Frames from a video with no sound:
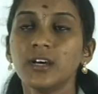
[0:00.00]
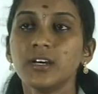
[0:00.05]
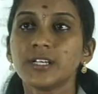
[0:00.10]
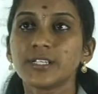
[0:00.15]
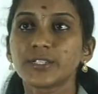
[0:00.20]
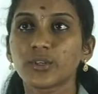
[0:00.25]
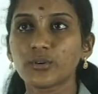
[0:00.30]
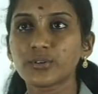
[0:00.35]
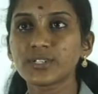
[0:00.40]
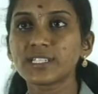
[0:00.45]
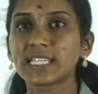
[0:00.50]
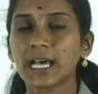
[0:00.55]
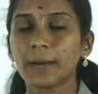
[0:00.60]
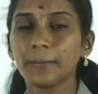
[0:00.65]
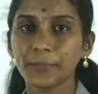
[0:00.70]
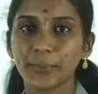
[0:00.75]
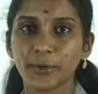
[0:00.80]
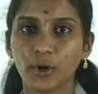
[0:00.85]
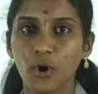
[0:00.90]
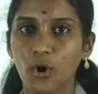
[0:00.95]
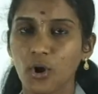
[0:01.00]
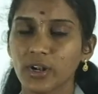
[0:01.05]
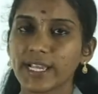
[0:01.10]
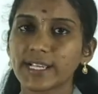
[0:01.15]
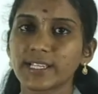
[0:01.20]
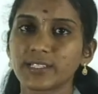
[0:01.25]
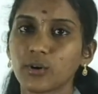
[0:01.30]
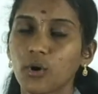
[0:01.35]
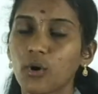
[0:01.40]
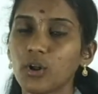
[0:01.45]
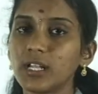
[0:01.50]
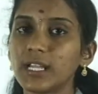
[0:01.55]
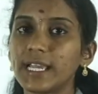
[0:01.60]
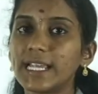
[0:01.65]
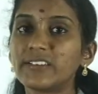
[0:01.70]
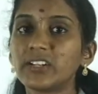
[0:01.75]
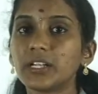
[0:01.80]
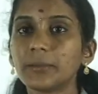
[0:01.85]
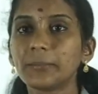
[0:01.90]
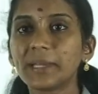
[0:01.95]
So some products
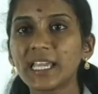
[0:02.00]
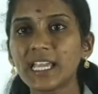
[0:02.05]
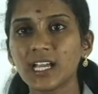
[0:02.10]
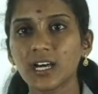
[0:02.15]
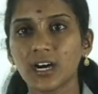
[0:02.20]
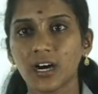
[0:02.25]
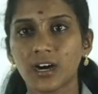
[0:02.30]
it will be